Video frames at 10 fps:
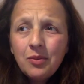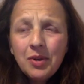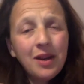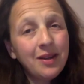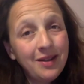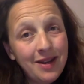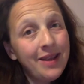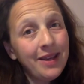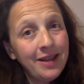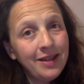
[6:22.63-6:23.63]
What I
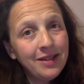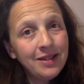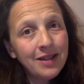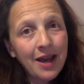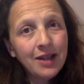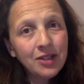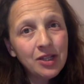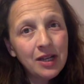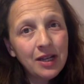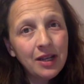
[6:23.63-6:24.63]
need
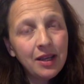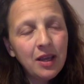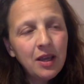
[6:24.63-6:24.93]
actually